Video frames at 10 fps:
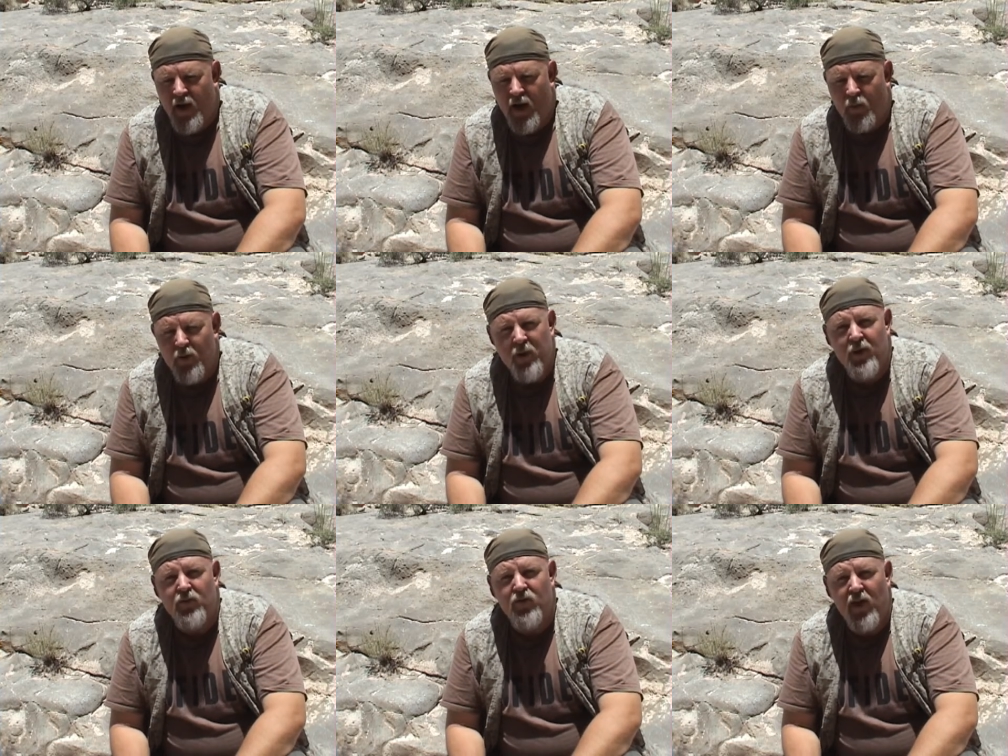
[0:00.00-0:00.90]
I want to be
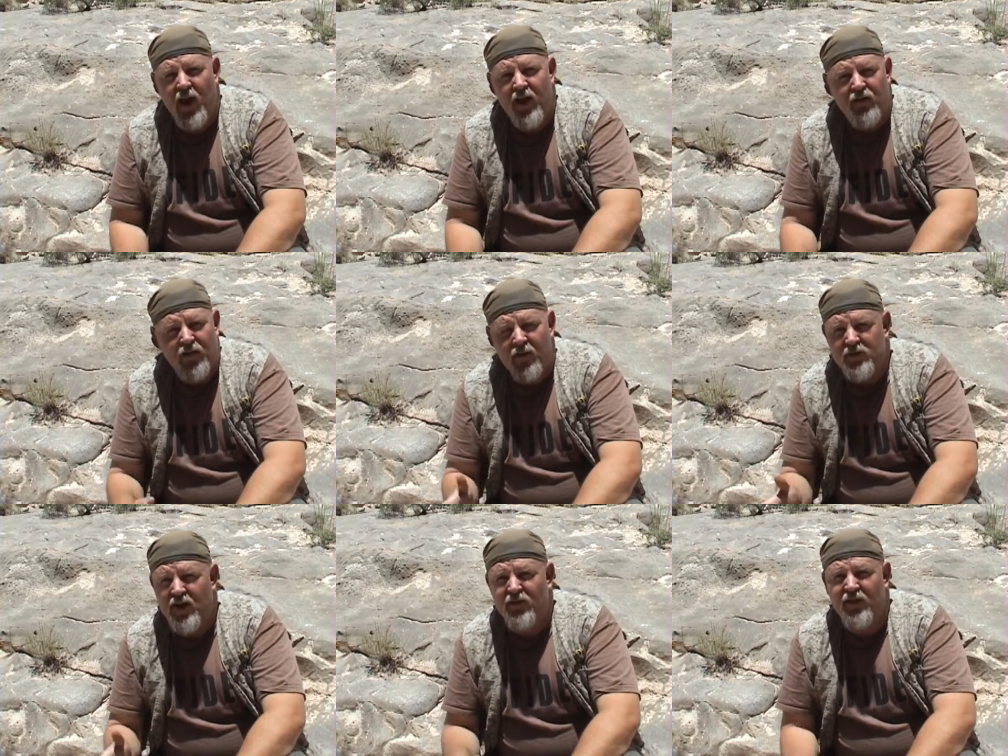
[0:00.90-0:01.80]
able to say, hey, if I
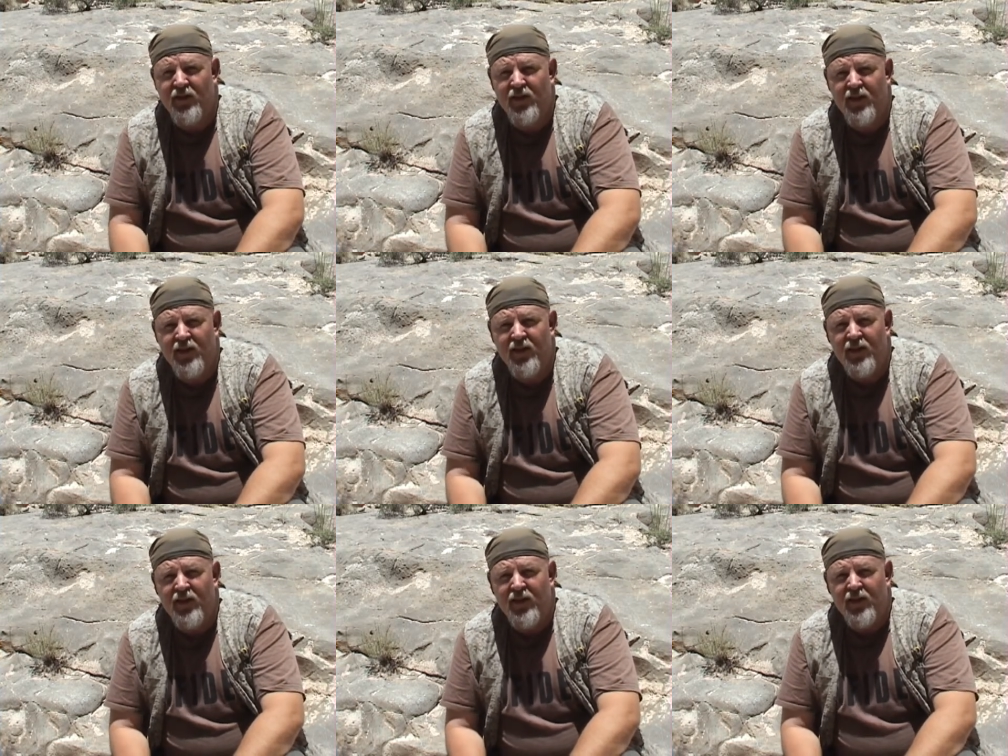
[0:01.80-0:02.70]
was ever
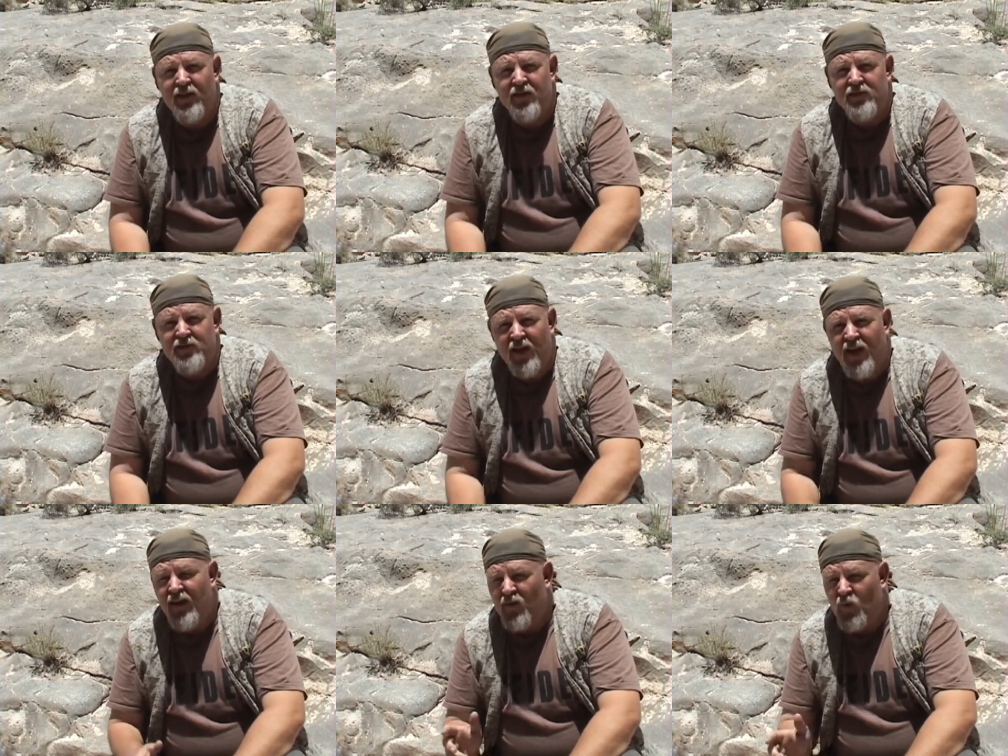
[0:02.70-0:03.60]
stuck
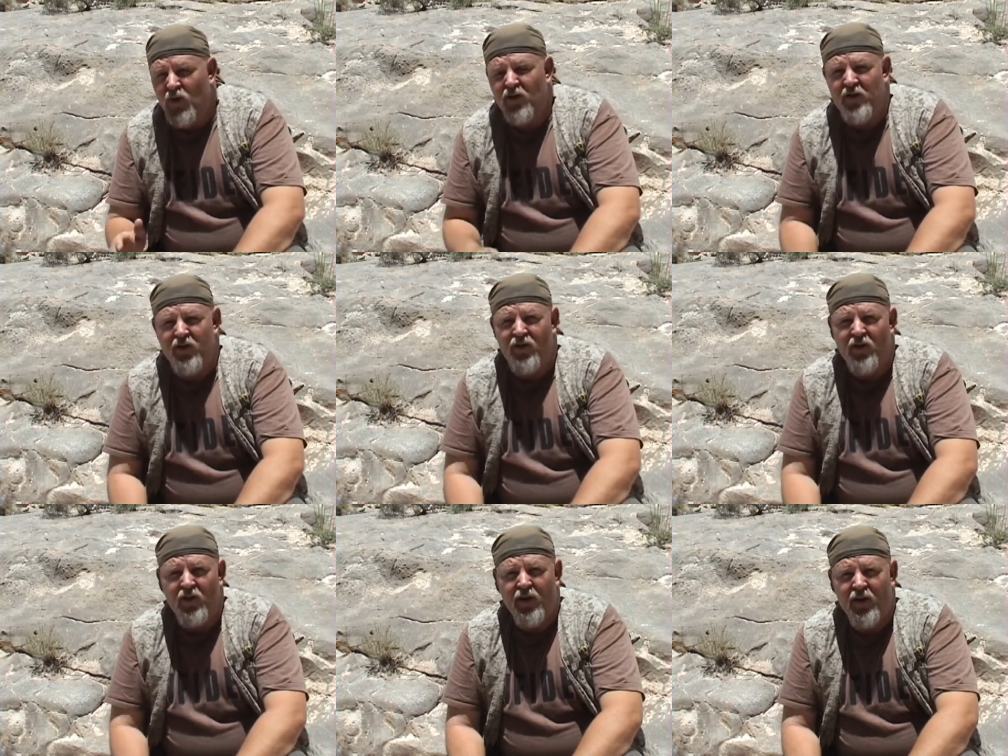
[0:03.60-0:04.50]
out in the wilderness
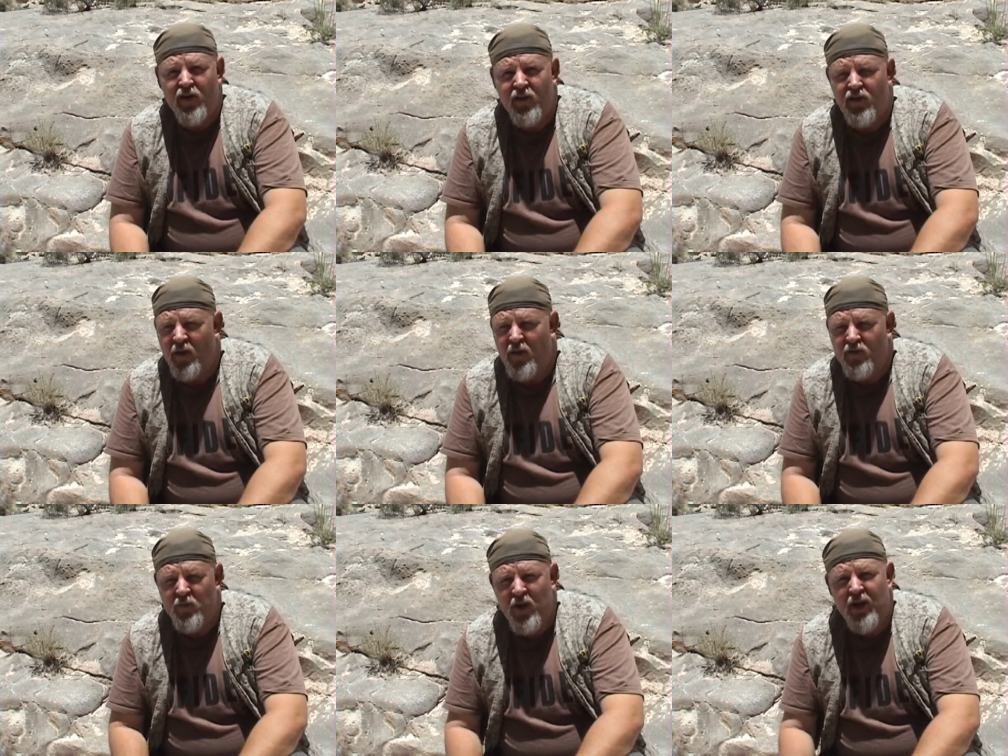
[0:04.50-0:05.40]
or in some,
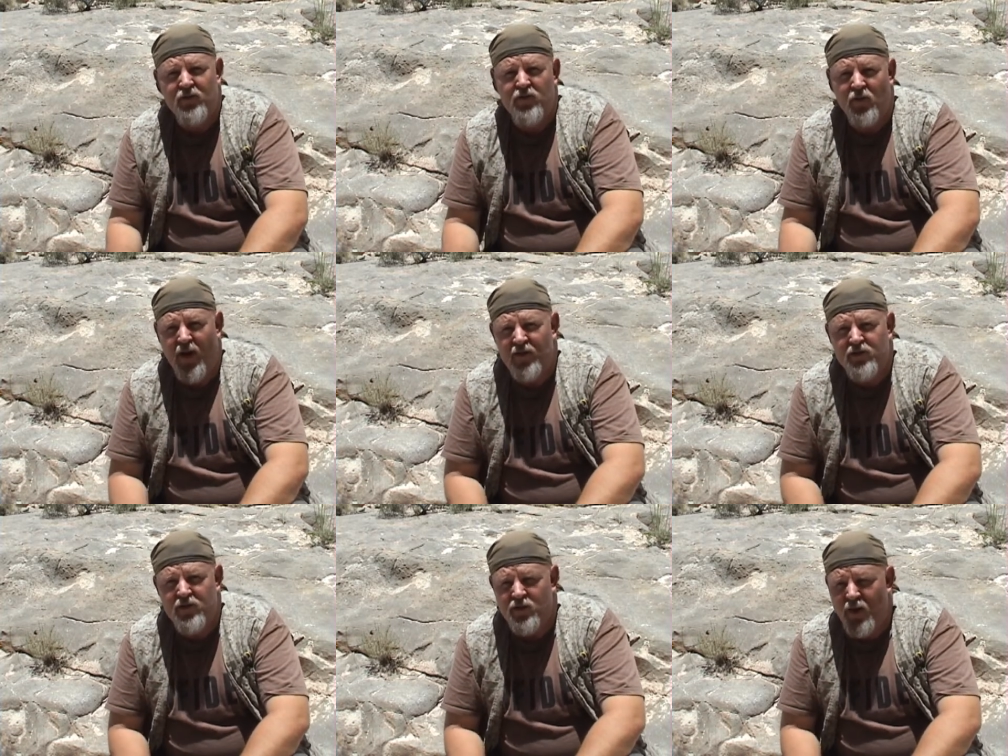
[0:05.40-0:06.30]
some kind of a survival
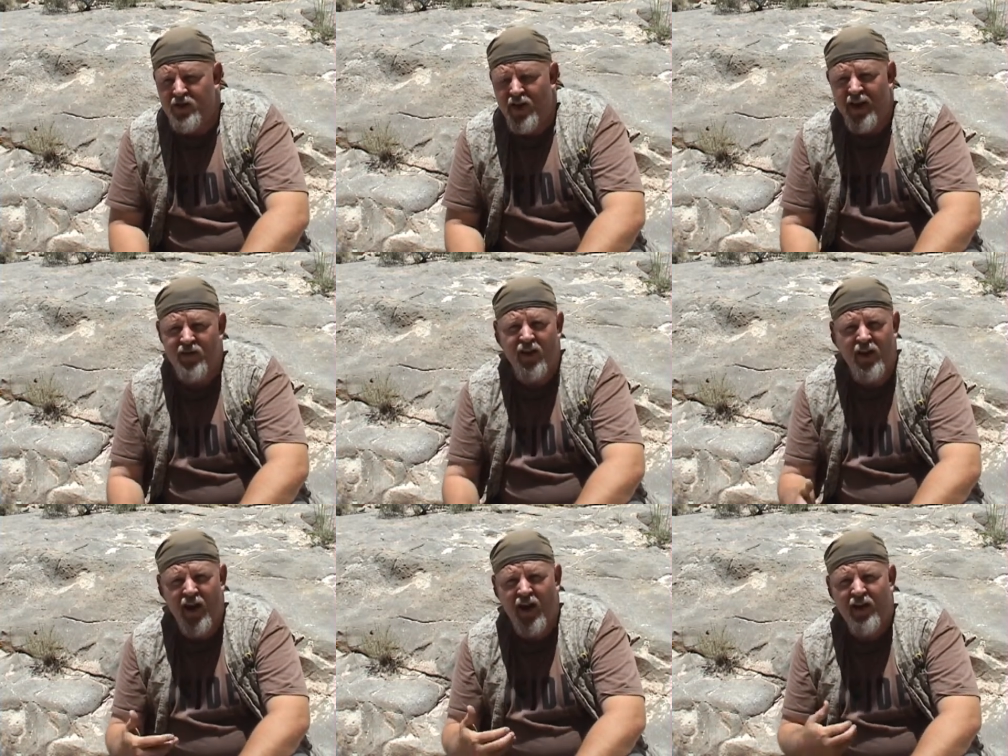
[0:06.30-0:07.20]
situation, I can say,
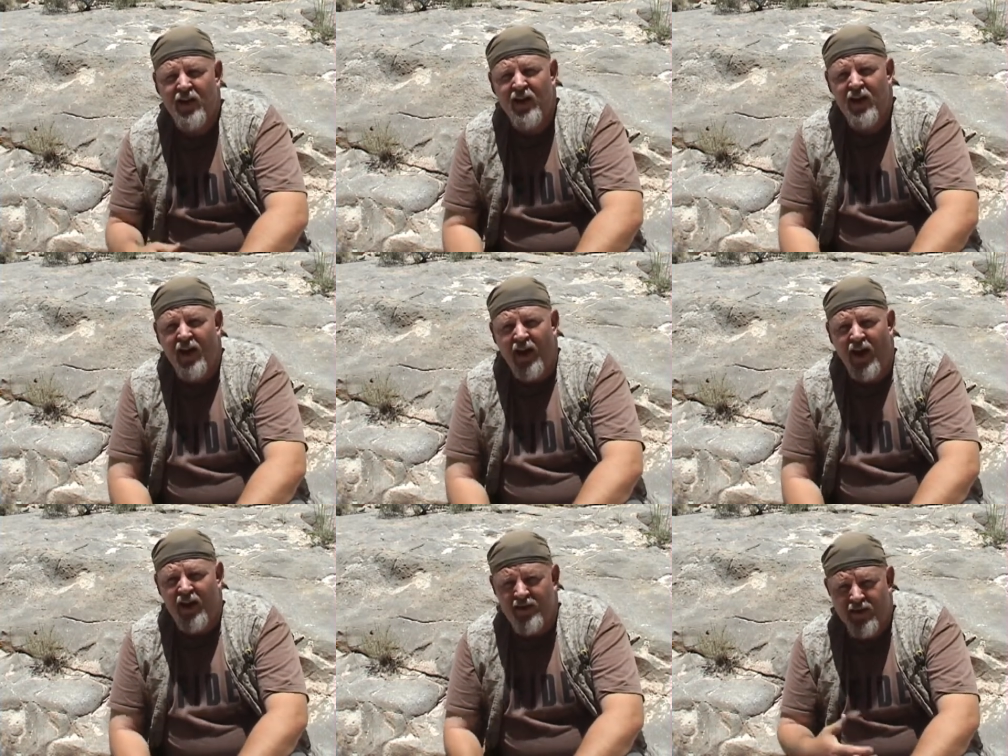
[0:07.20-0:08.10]
yeah,
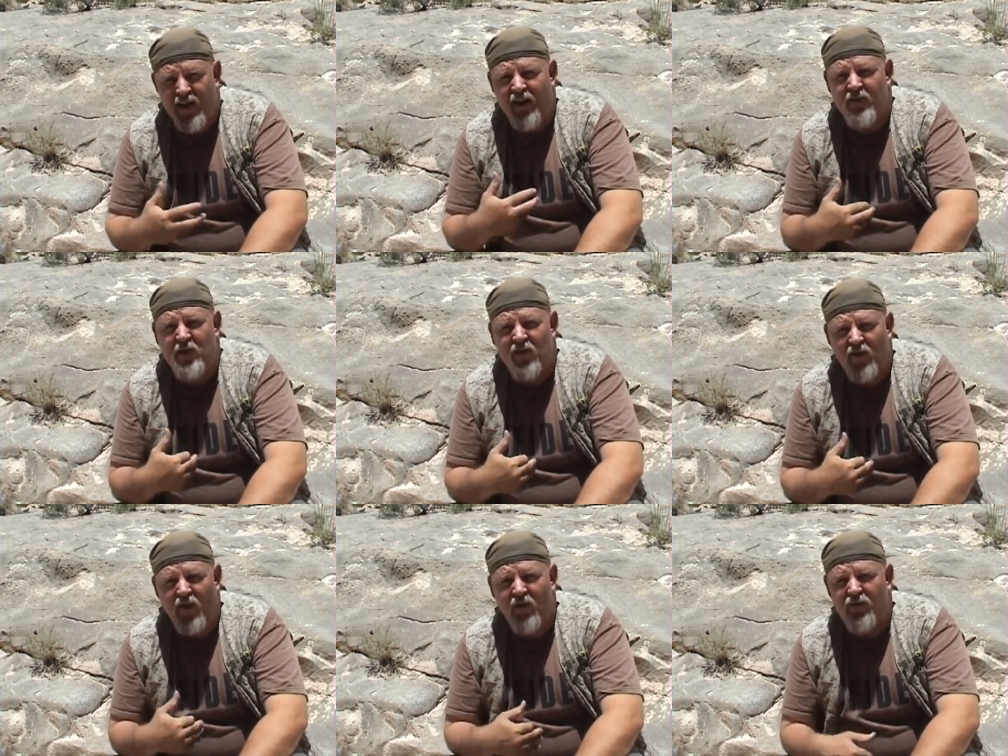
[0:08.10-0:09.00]
I can take care of
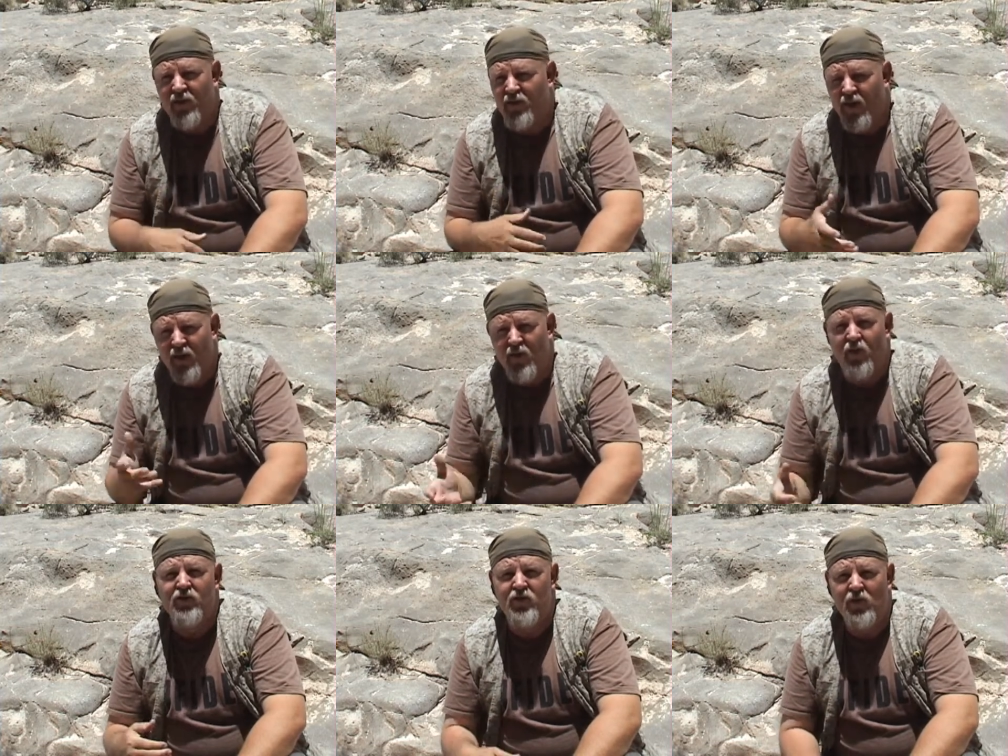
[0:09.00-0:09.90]
myself and, and
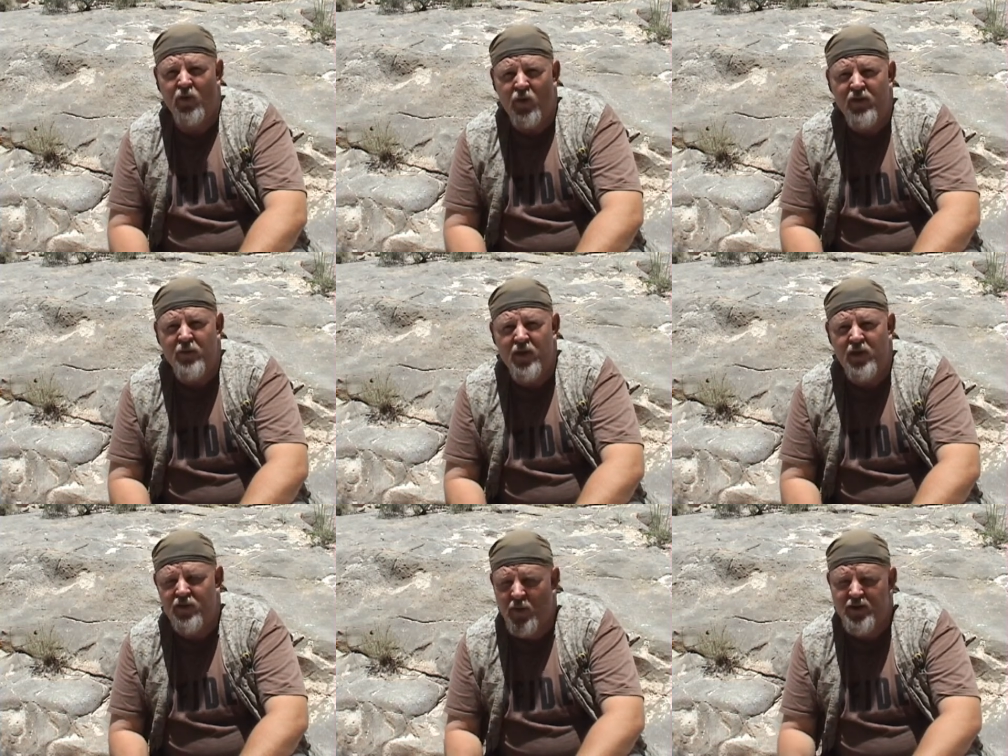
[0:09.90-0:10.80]
those who are with
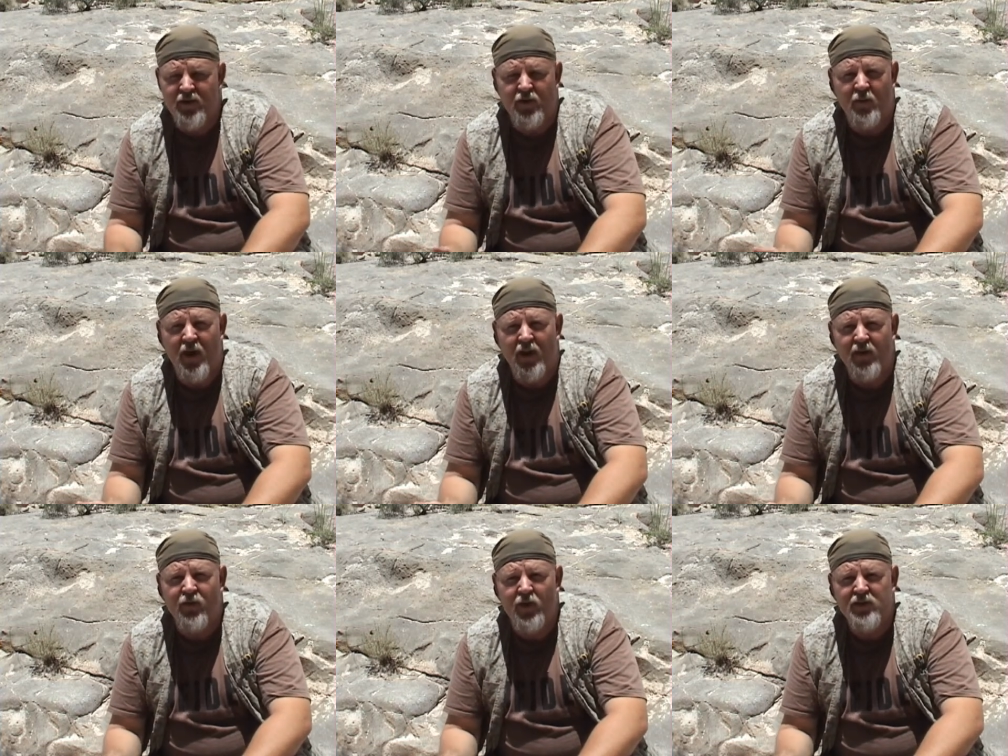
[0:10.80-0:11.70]
me, especially if they're my
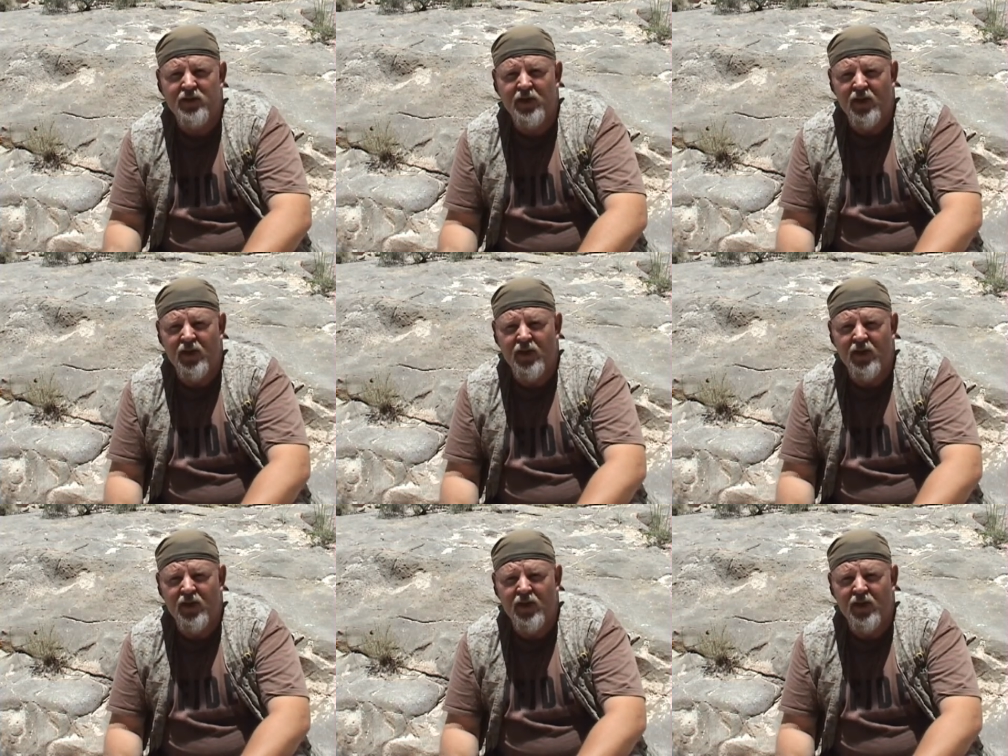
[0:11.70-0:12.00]
loved ones.